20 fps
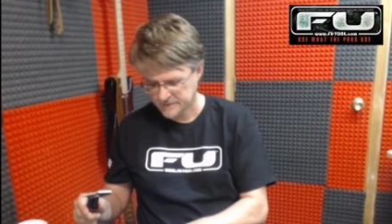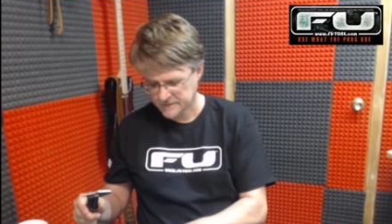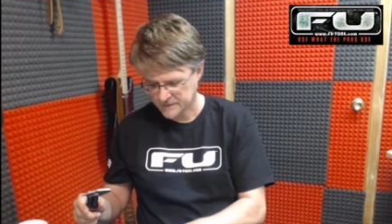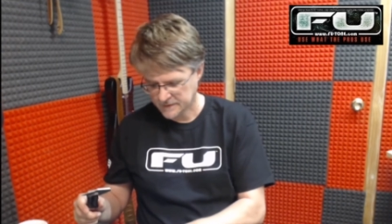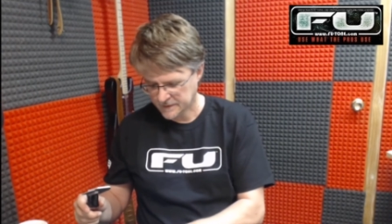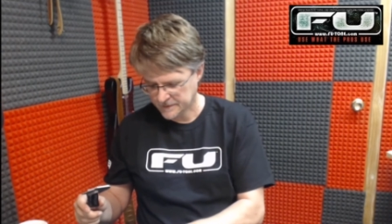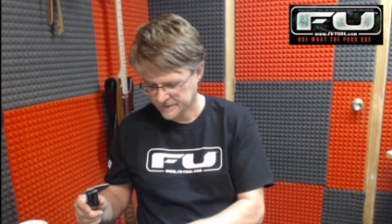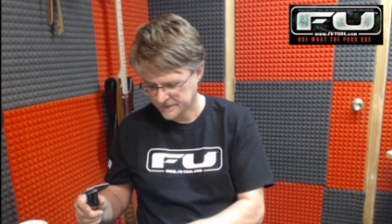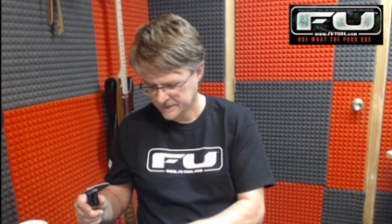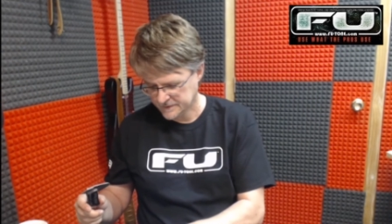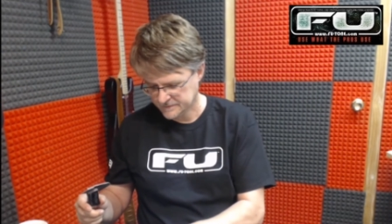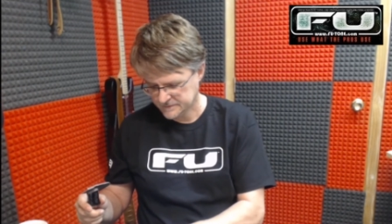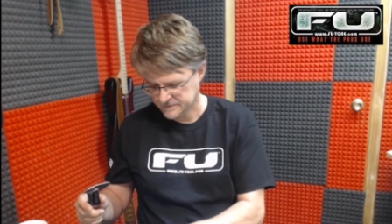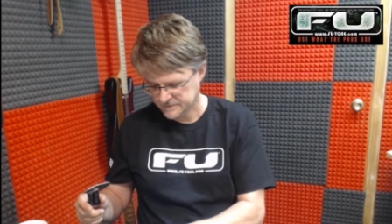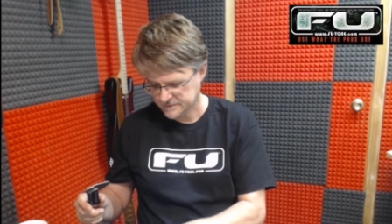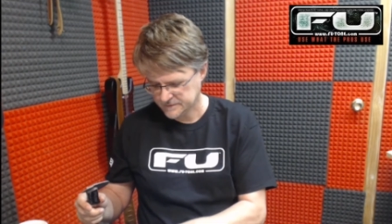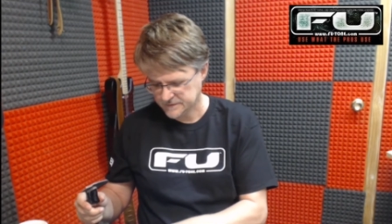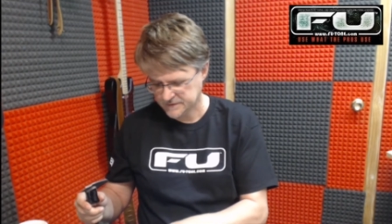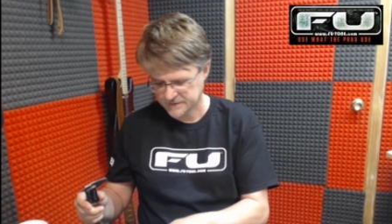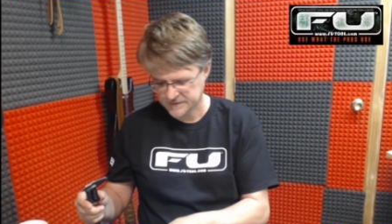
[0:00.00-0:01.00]
I
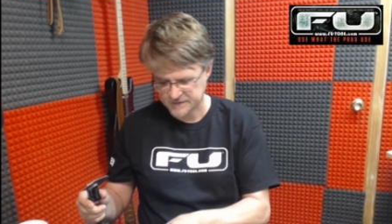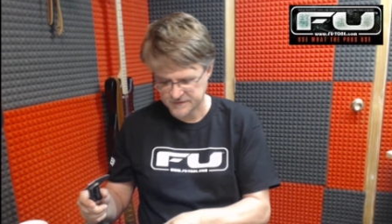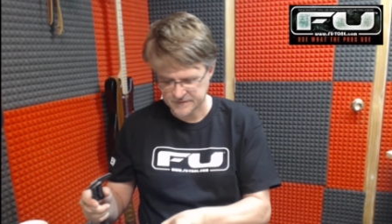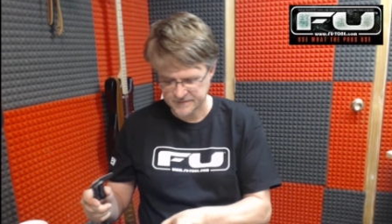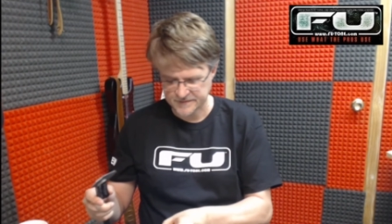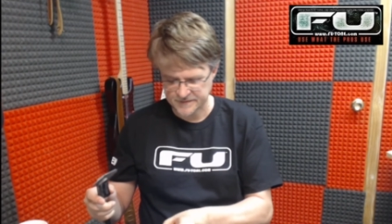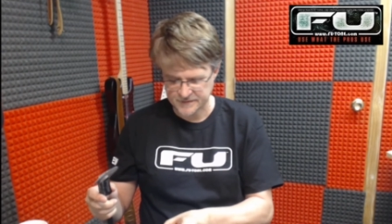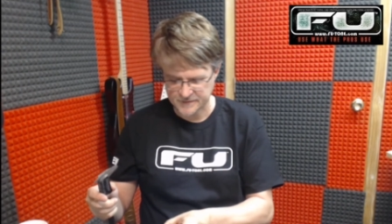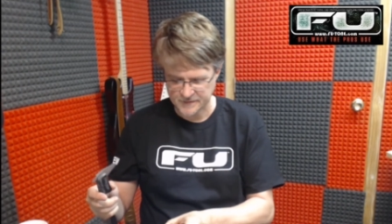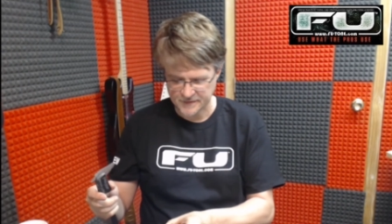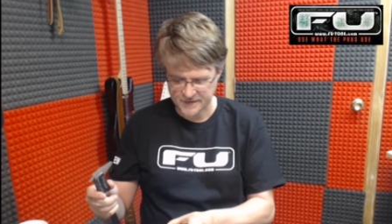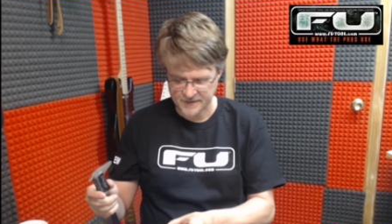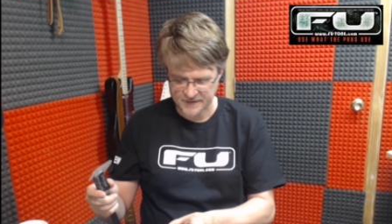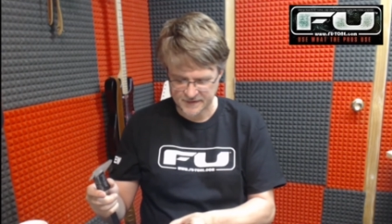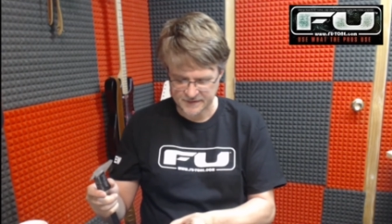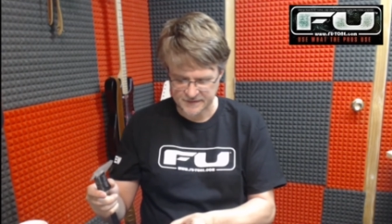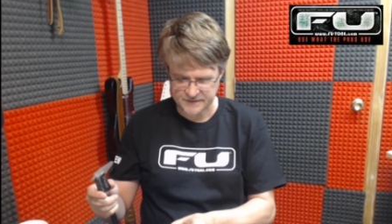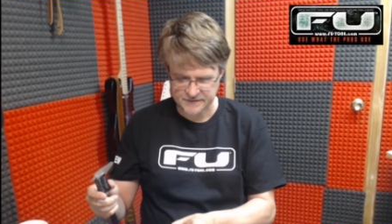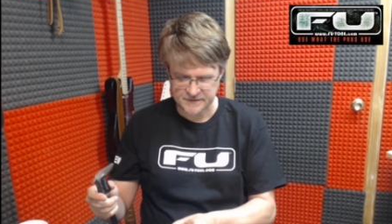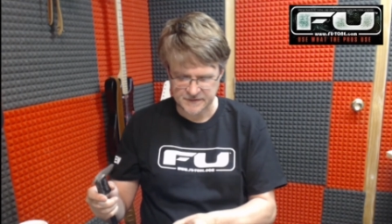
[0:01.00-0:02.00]
mean, just to be quite
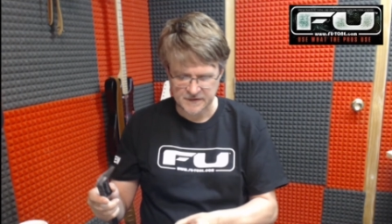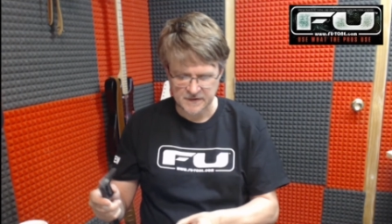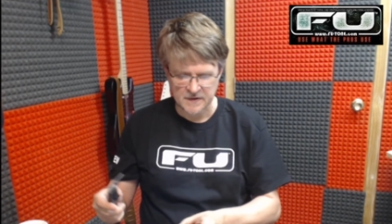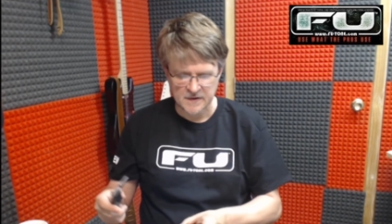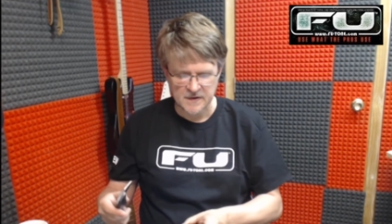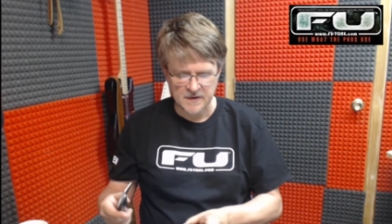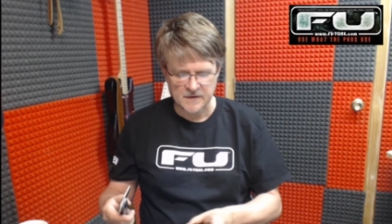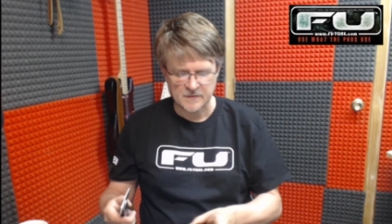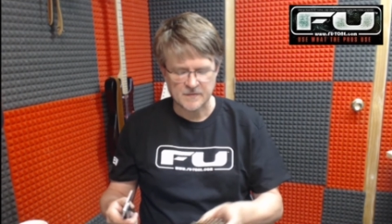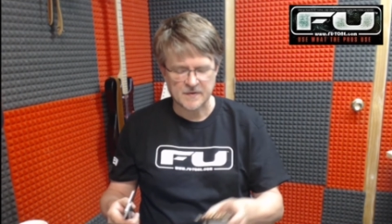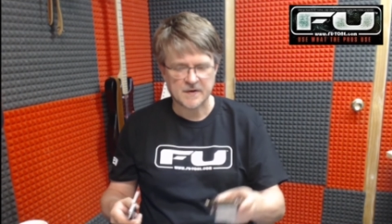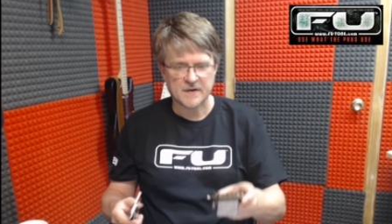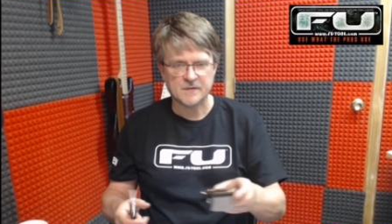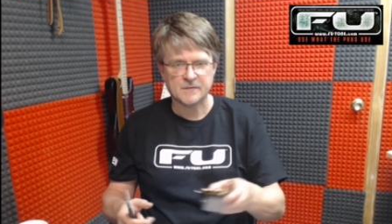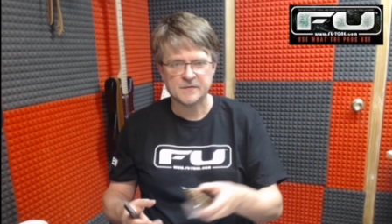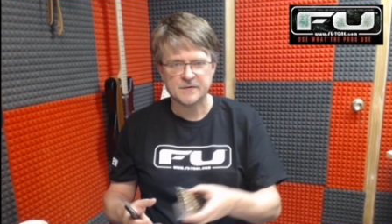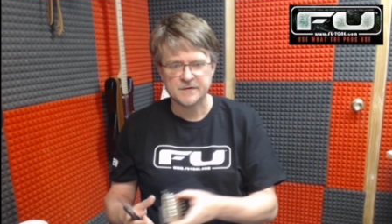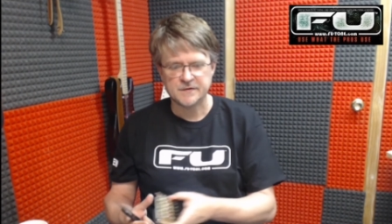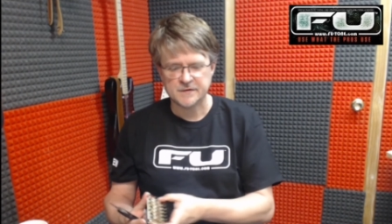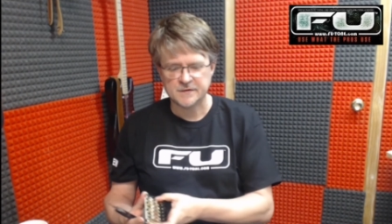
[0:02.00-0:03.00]
honest. What I
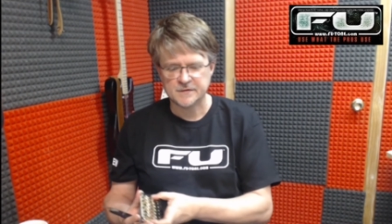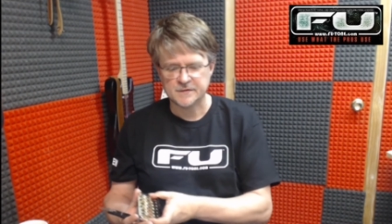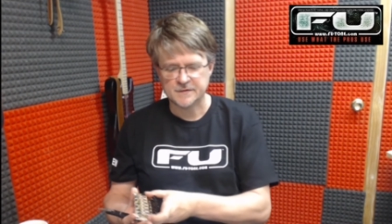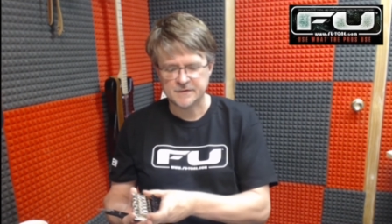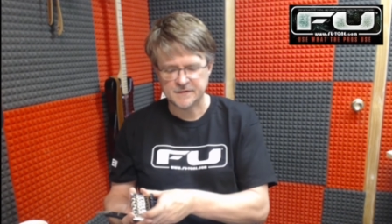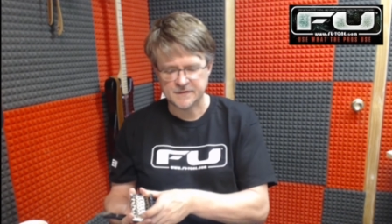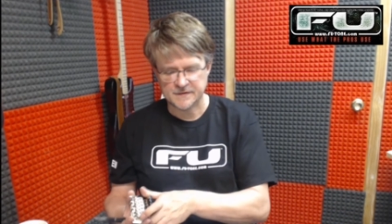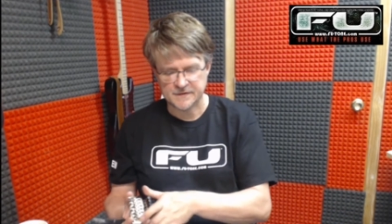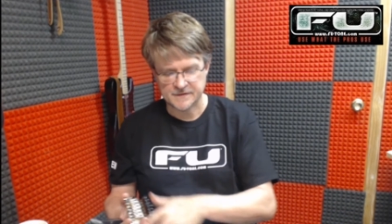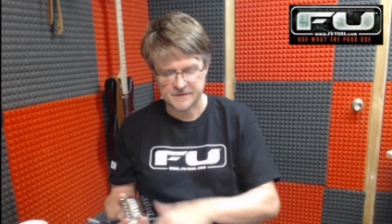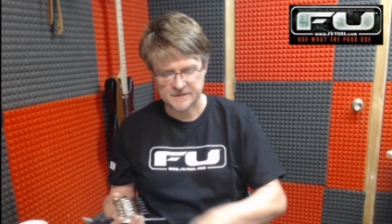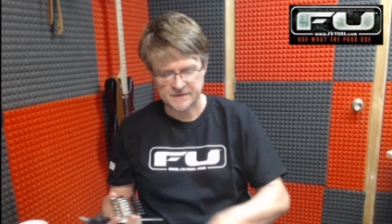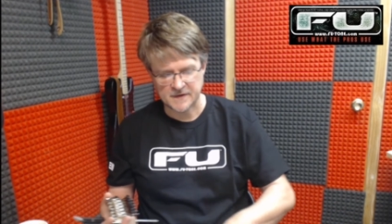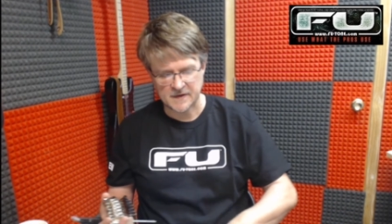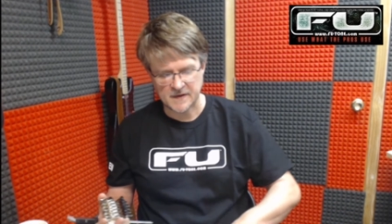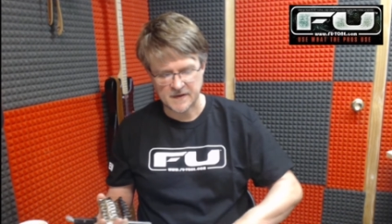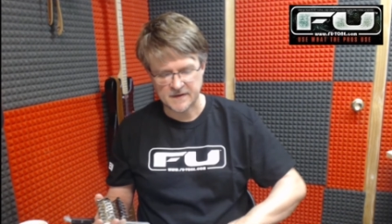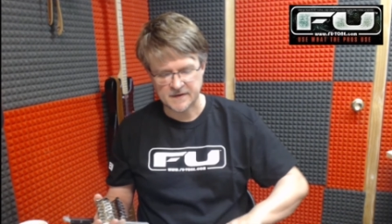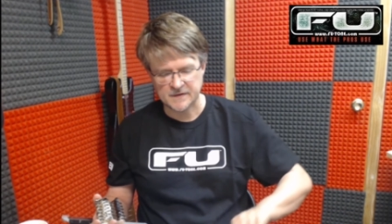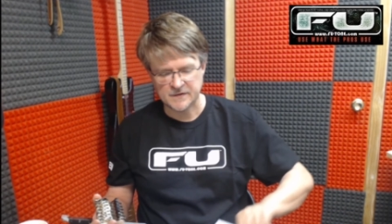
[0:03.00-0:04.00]
will do is
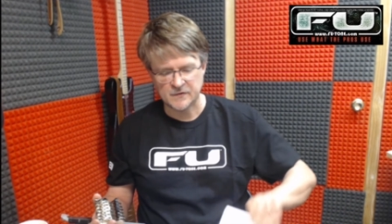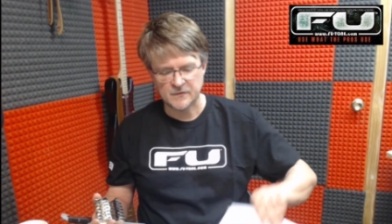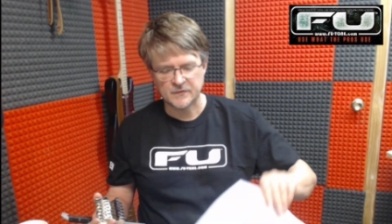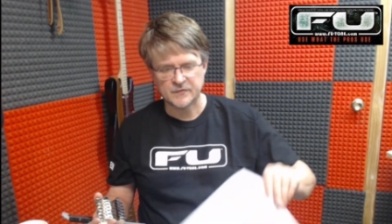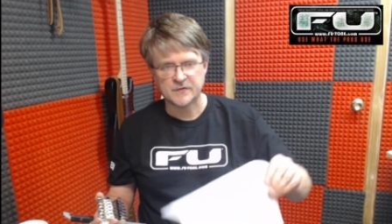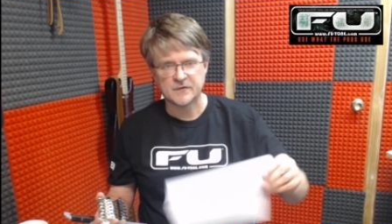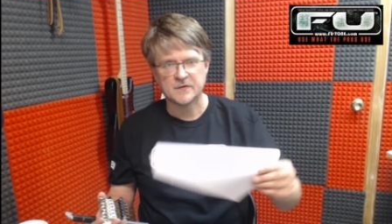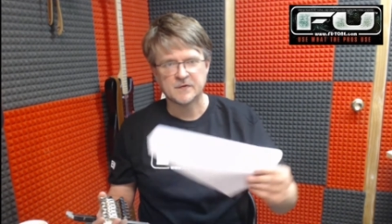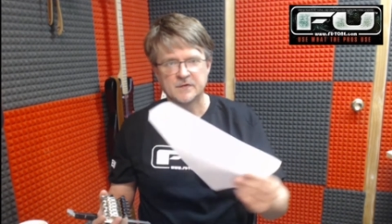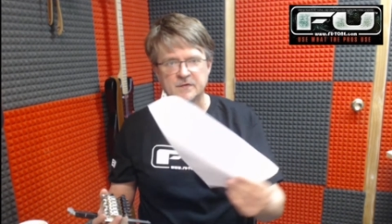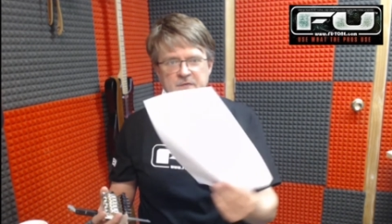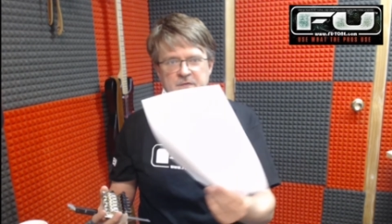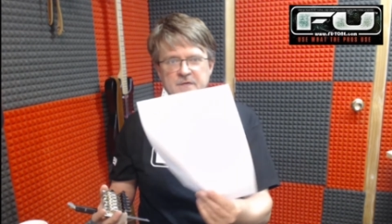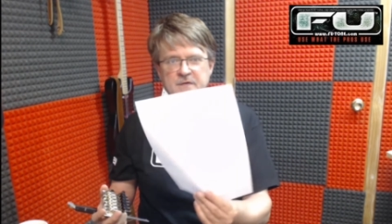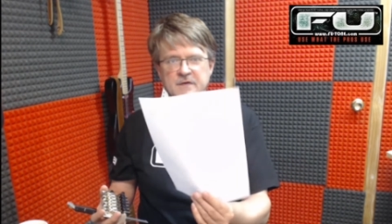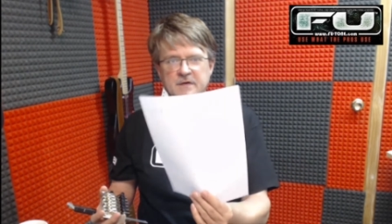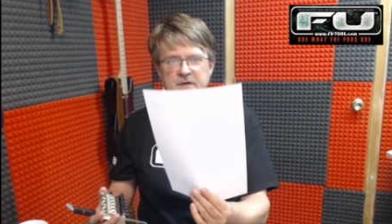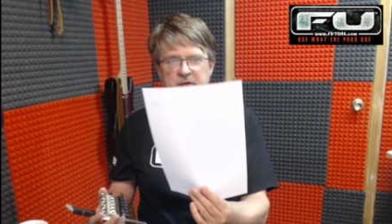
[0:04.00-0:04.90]
I go through